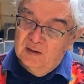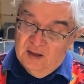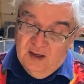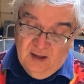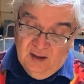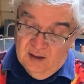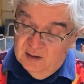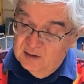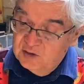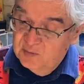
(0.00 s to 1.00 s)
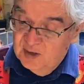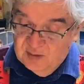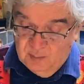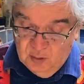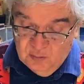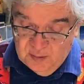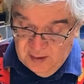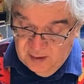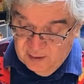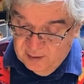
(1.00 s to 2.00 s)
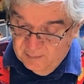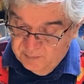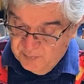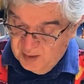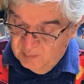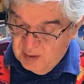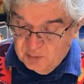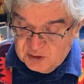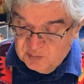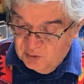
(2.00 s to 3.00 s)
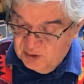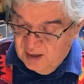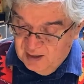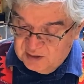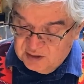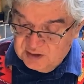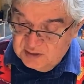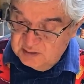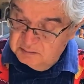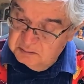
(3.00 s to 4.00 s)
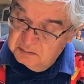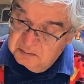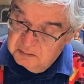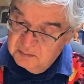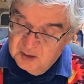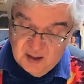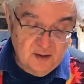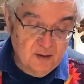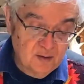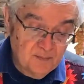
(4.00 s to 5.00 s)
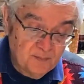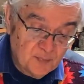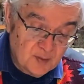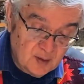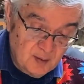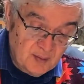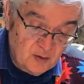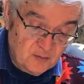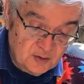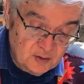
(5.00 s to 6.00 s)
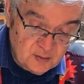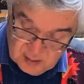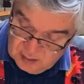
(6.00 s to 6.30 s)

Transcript: Okay, so we got the blue in there. I might put some more dots. I don't know. I might overdo it.